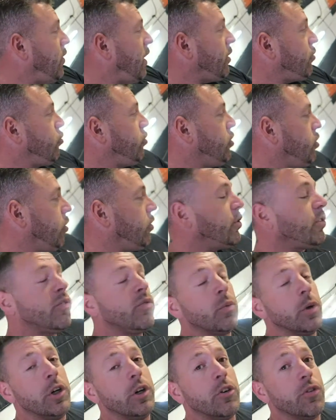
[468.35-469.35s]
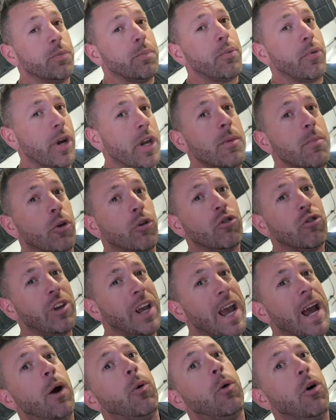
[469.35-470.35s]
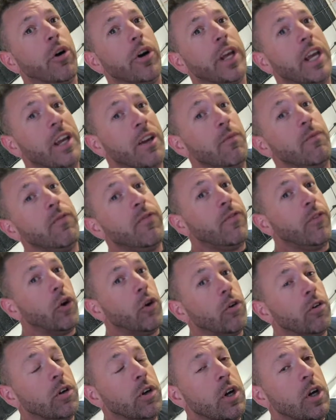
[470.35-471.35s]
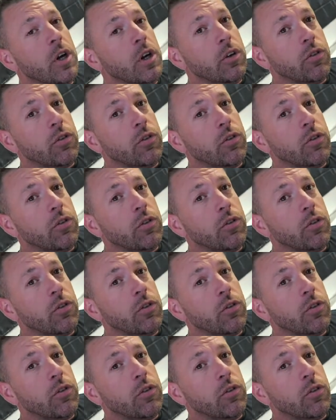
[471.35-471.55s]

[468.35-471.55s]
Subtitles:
We've actually got the swirls pretty much out on it in full.